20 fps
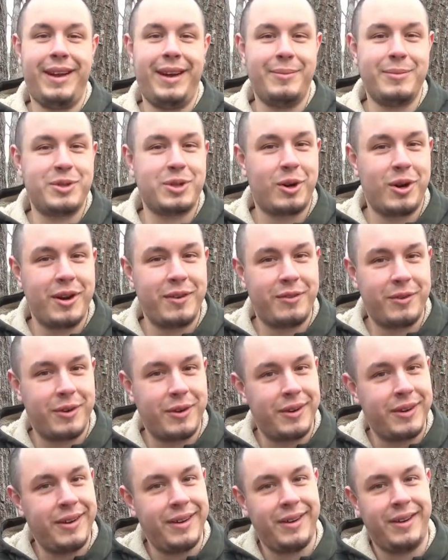I'm sorry
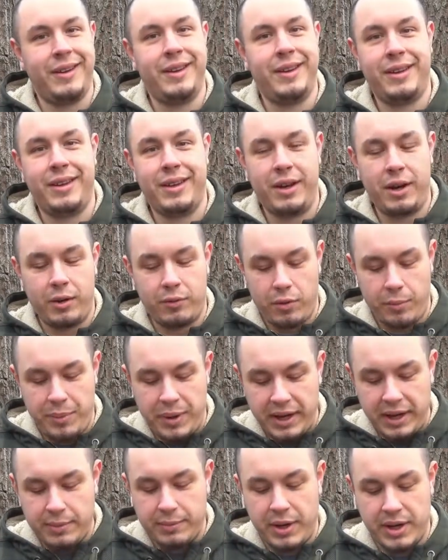for
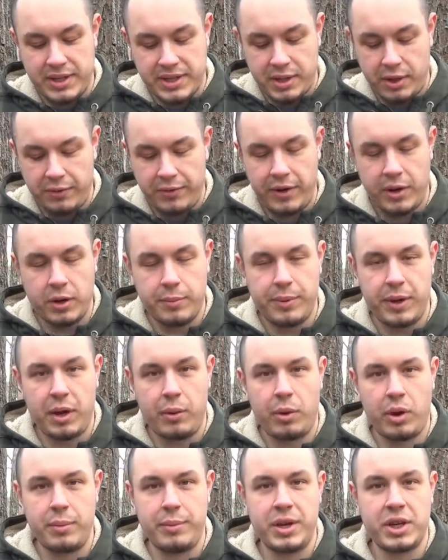repeating myself here, but
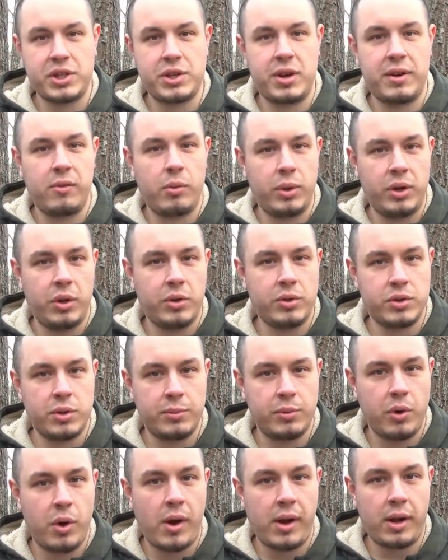I want to make sure everyone knows
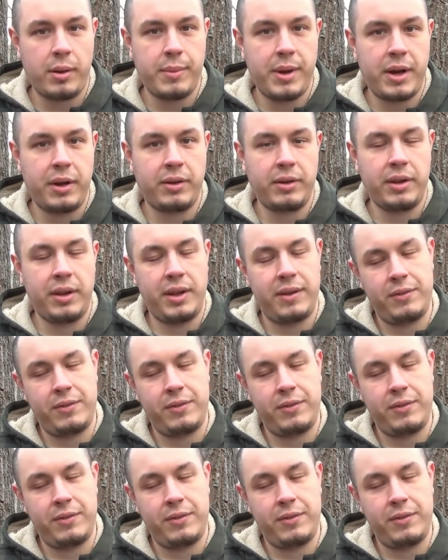what I'm talking about.